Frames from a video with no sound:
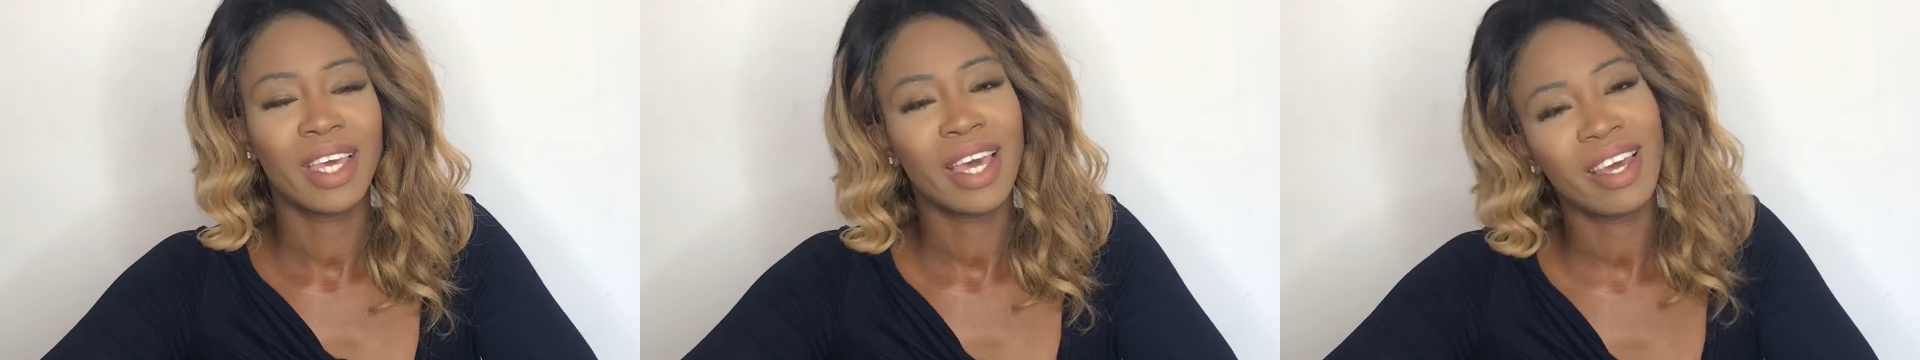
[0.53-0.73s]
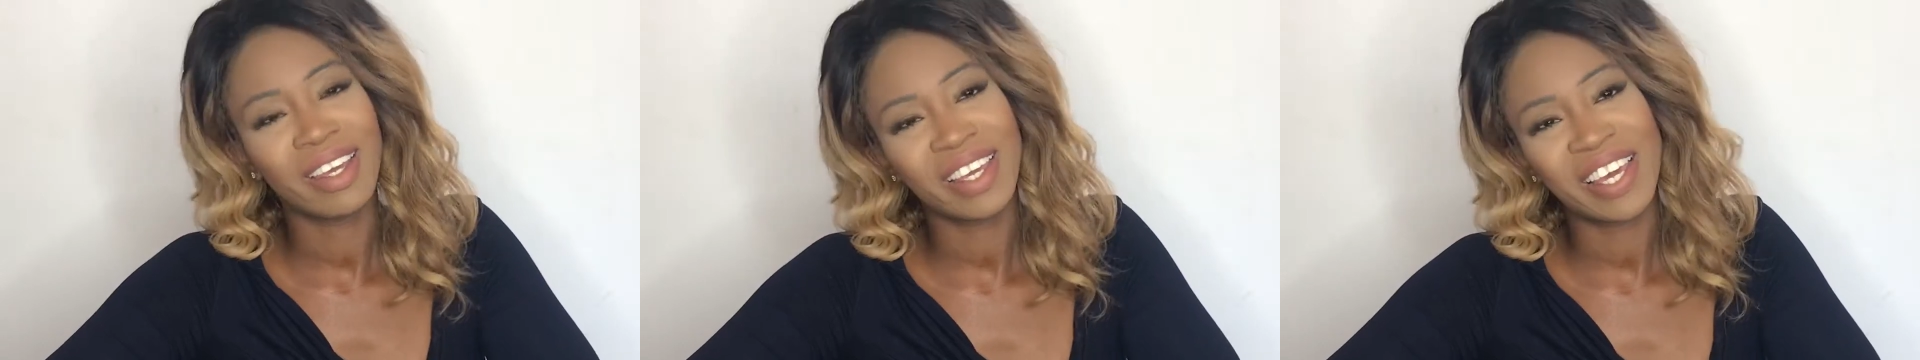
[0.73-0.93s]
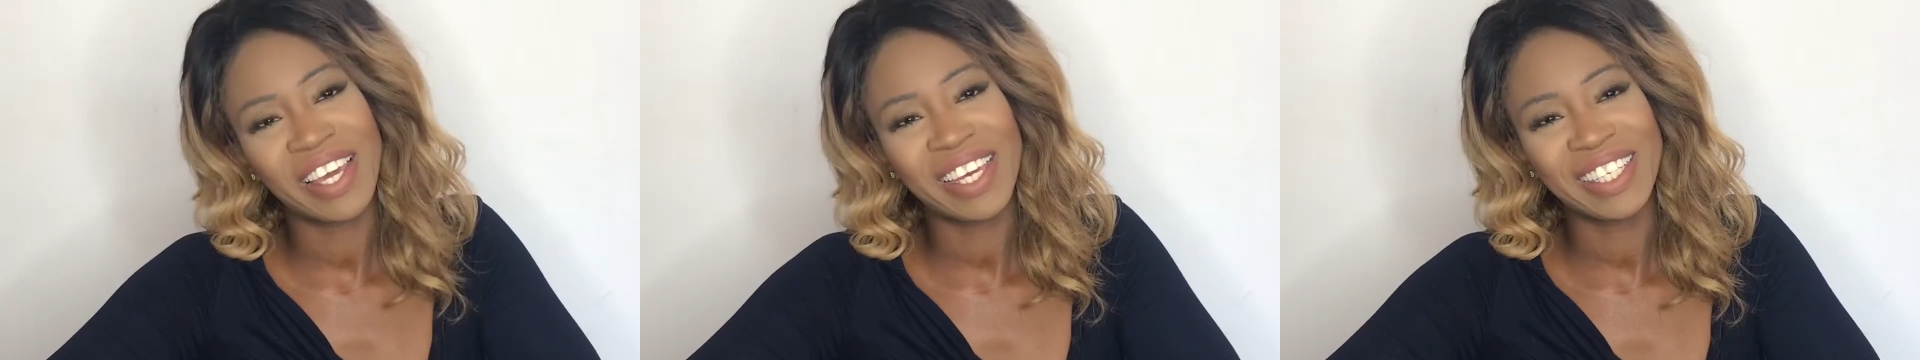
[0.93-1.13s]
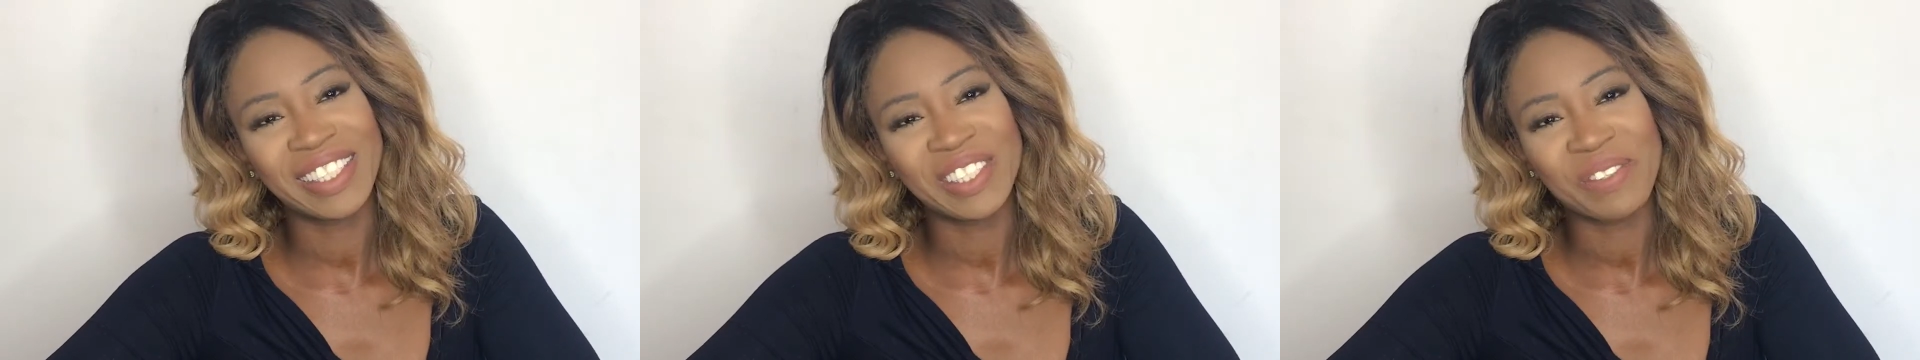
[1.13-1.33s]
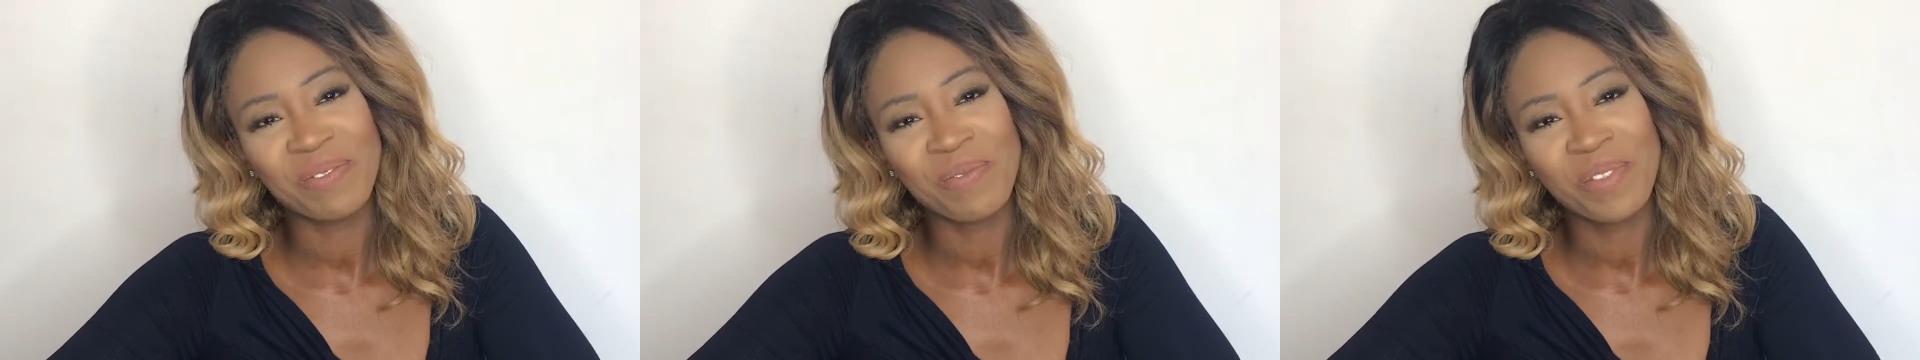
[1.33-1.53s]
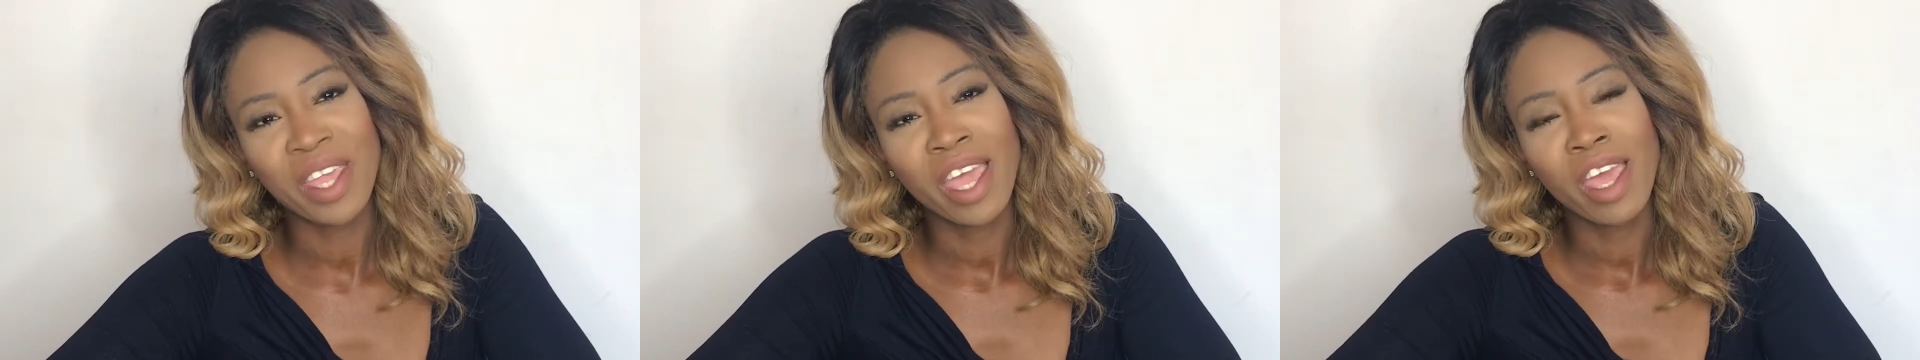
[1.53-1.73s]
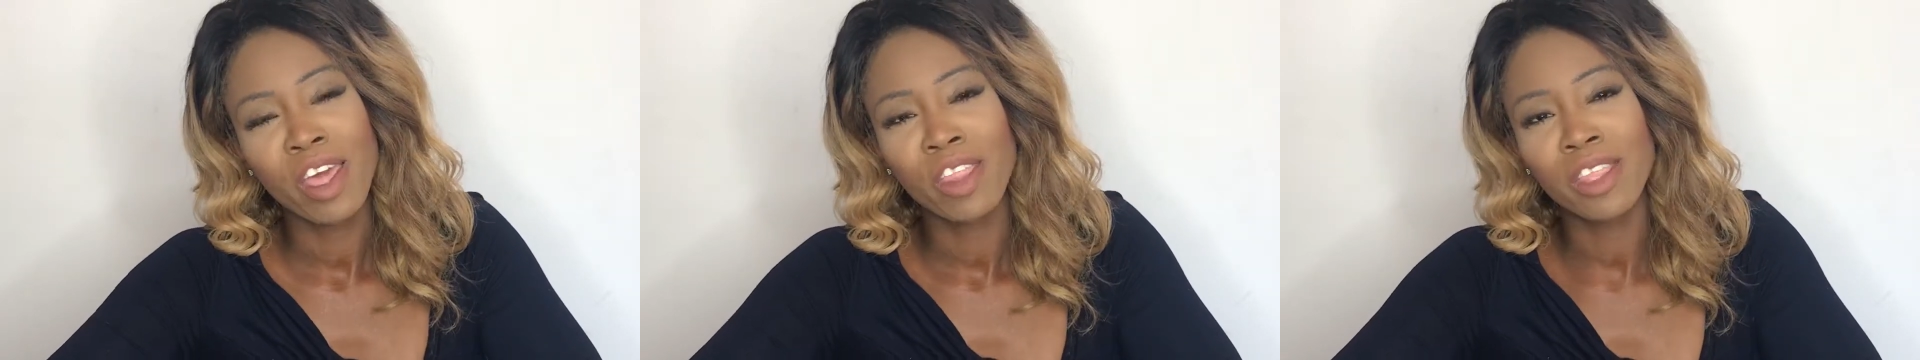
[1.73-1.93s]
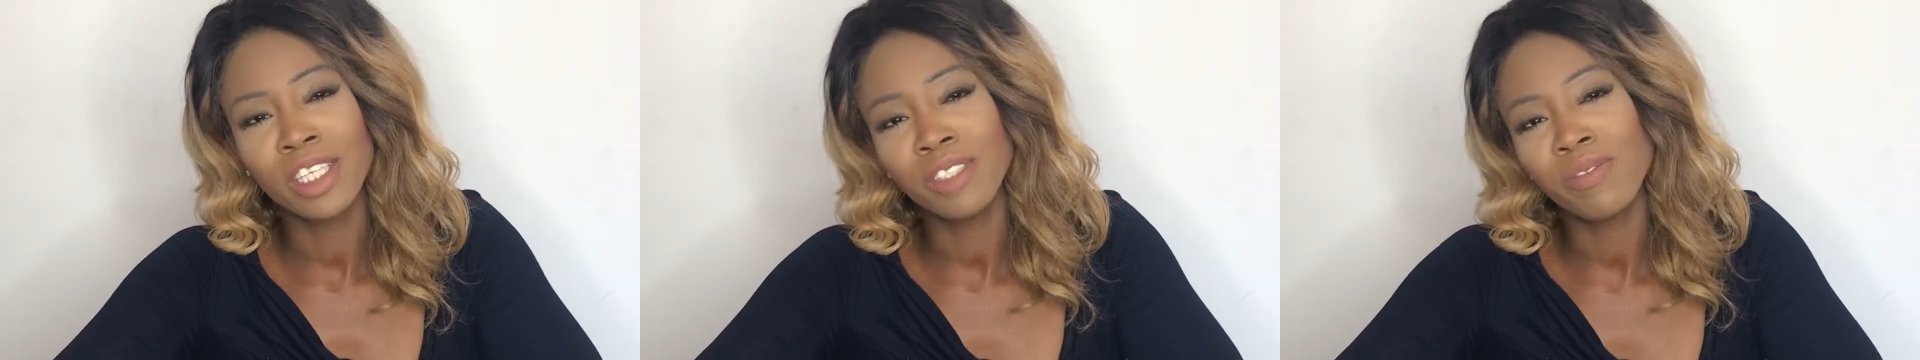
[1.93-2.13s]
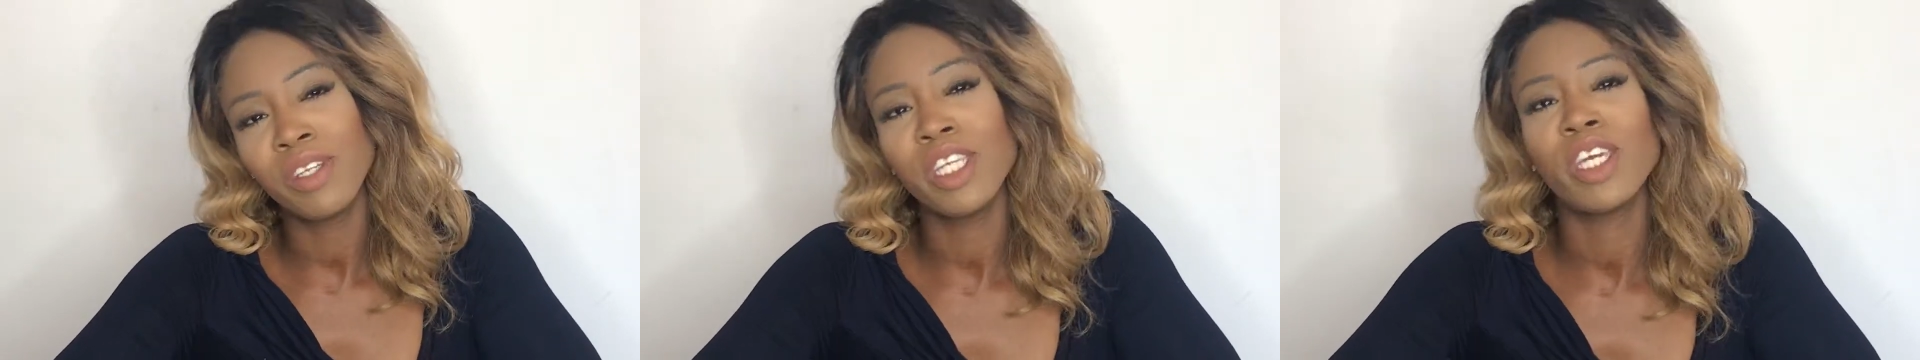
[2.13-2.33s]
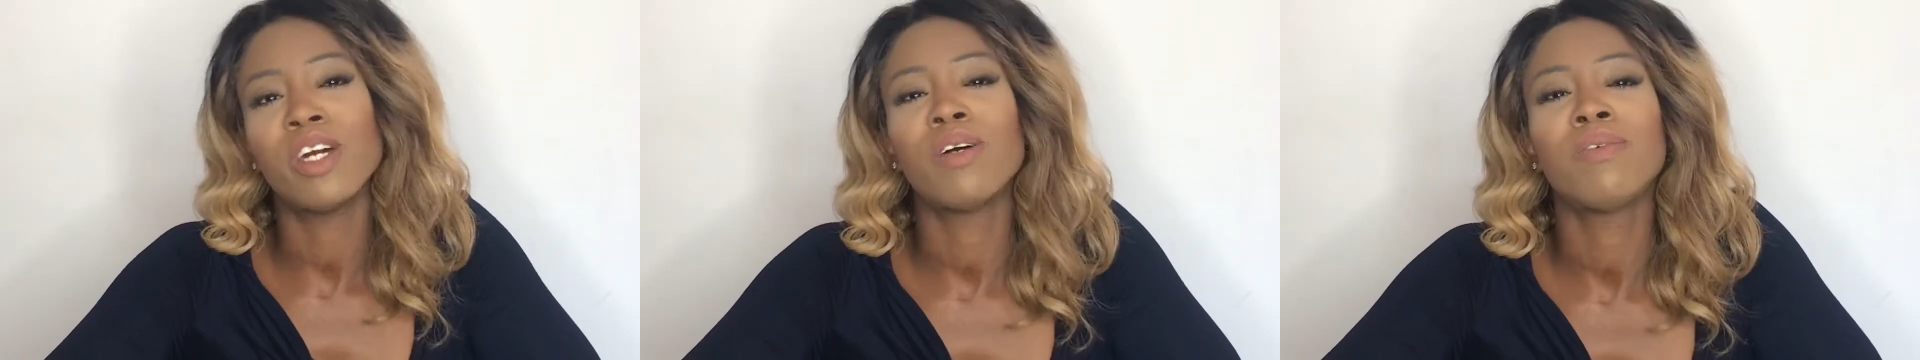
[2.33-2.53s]
Hi guys! This
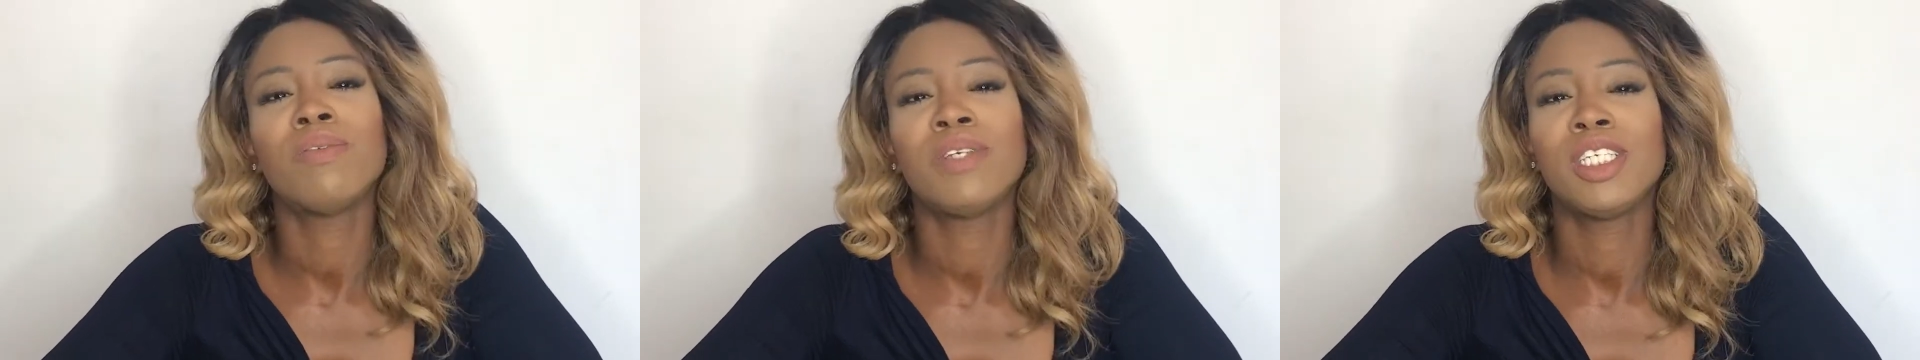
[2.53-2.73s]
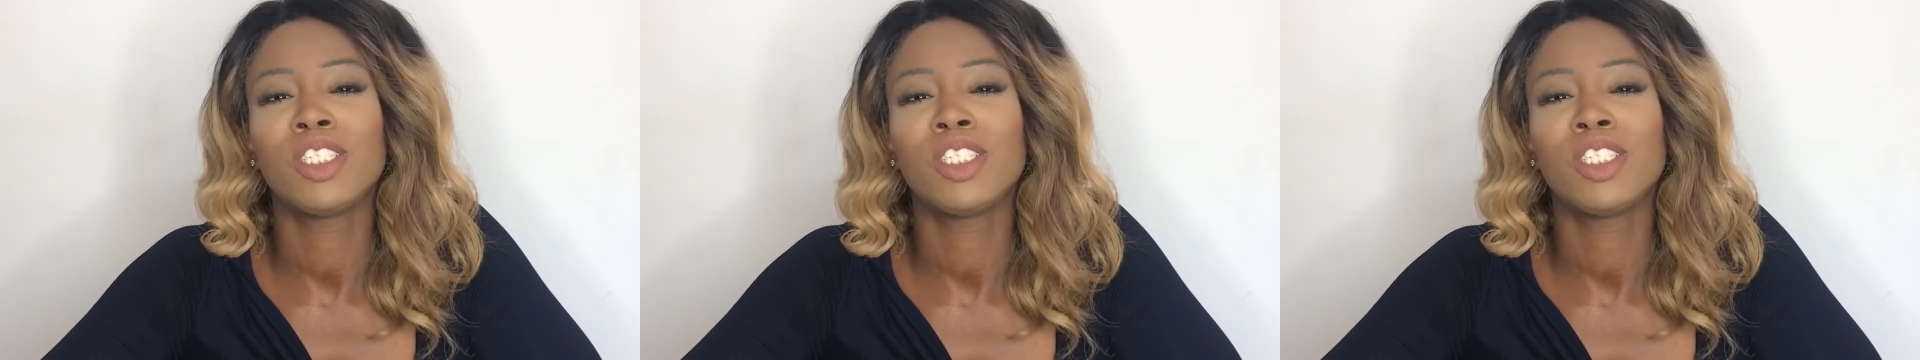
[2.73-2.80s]
video